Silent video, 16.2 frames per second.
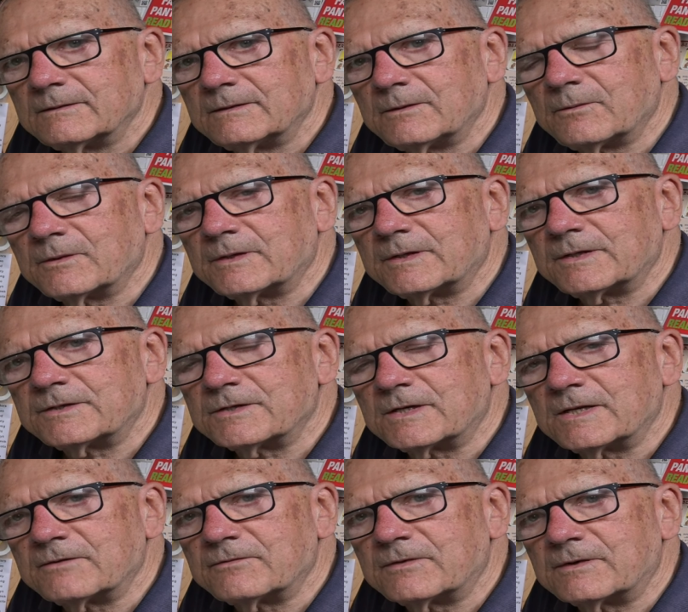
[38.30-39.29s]
they were going to
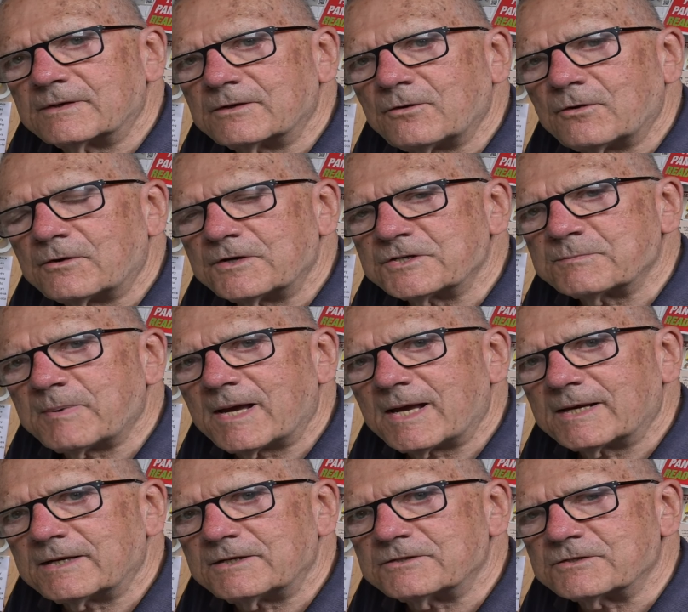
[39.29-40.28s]
deliver Corey's
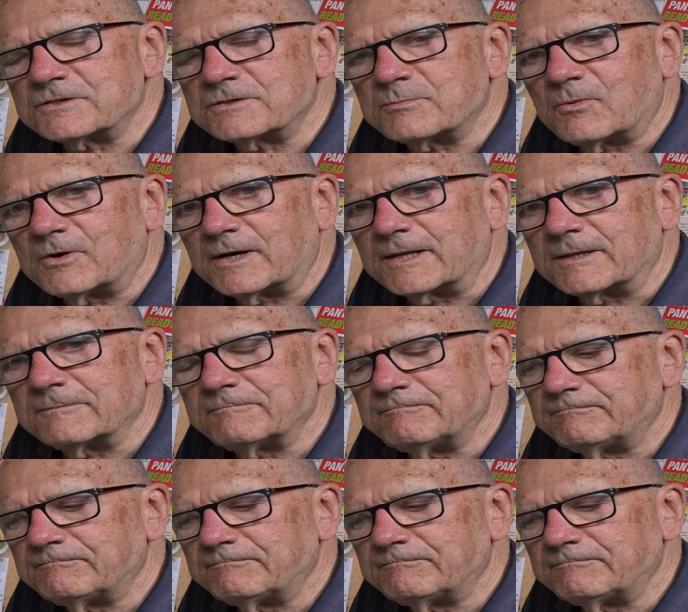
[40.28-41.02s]
package this morning,